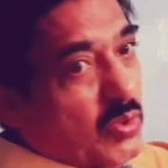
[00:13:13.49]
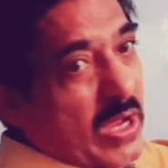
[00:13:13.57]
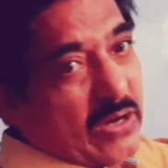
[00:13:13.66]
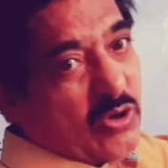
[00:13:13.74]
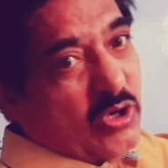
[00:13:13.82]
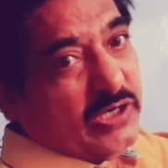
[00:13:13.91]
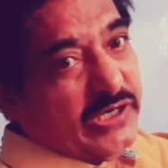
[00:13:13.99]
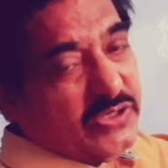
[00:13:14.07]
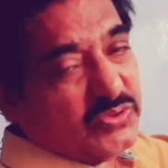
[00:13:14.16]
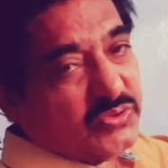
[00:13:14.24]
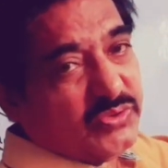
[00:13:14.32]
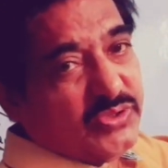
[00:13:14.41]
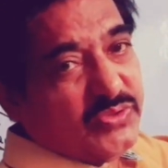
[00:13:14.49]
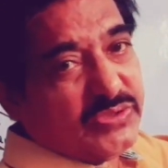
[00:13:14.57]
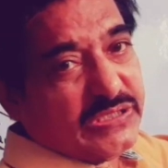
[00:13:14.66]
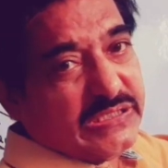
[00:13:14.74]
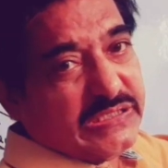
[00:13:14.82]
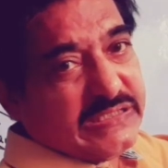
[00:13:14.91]
according to
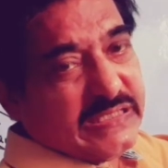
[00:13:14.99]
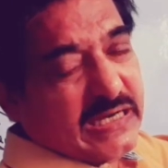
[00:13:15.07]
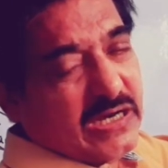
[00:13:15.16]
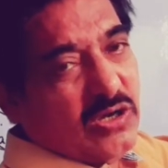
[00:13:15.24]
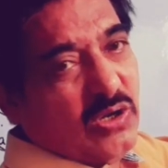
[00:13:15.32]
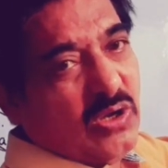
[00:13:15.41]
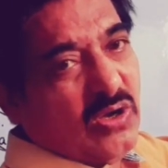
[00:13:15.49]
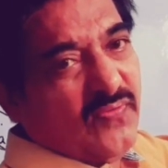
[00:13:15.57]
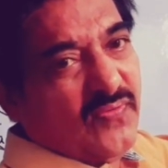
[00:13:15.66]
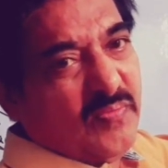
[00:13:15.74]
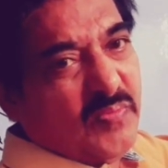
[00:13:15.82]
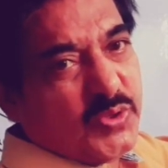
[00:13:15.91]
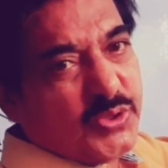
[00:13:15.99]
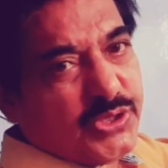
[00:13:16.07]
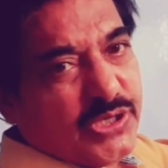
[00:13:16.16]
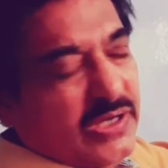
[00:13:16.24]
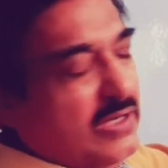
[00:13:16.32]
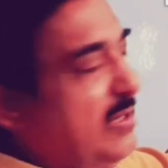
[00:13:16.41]
Newton's second law of
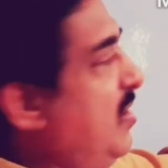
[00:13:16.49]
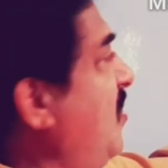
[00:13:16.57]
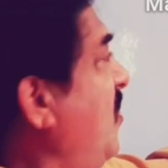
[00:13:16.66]
motion,